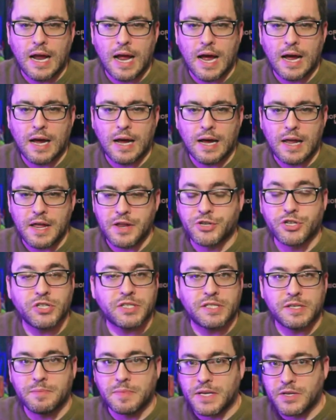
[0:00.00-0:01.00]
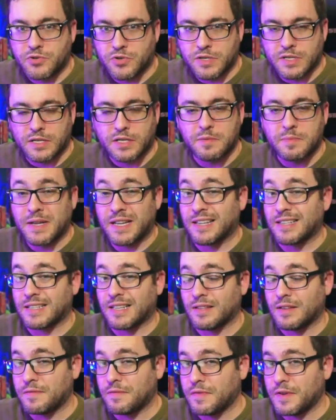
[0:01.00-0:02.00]
Uh, it just seemed interesting to me because I
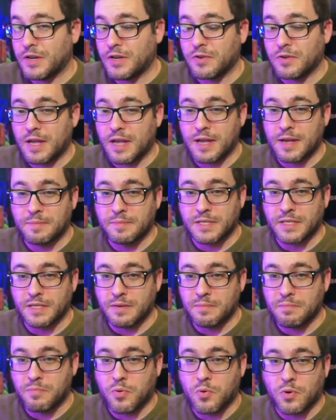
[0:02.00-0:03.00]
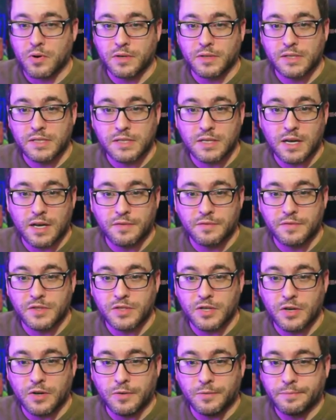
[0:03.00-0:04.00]
love video games and import stuff.
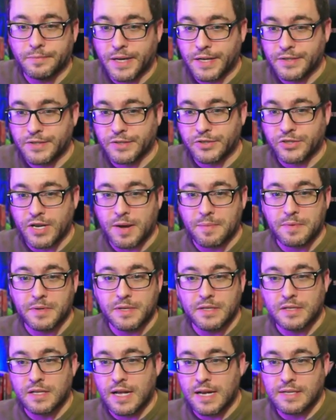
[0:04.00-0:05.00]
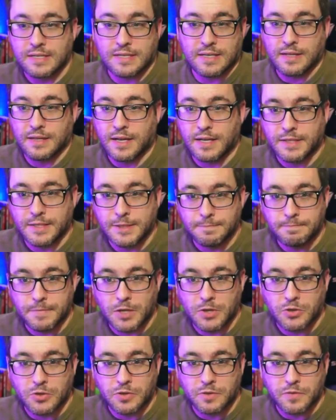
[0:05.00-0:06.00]
So I took Japanese class and I liked it.
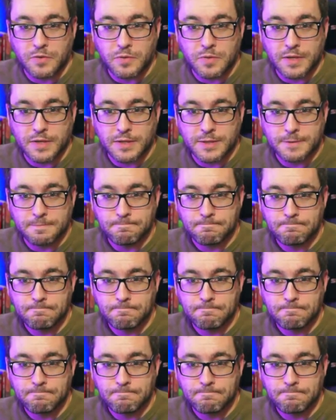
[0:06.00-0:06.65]
I learned a few things.